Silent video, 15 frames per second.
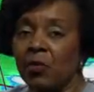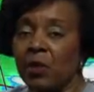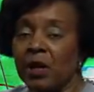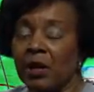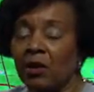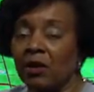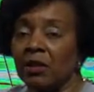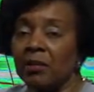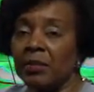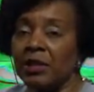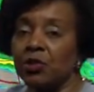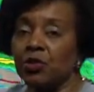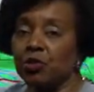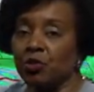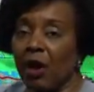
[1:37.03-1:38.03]
we are going to be
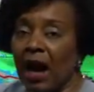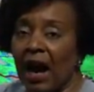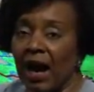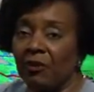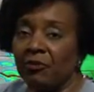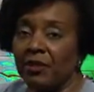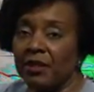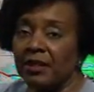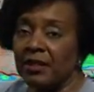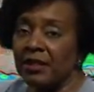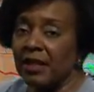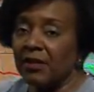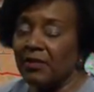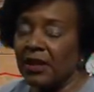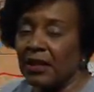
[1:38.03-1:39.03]
dry for this
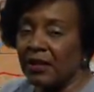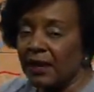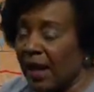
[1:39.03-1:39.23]
evening and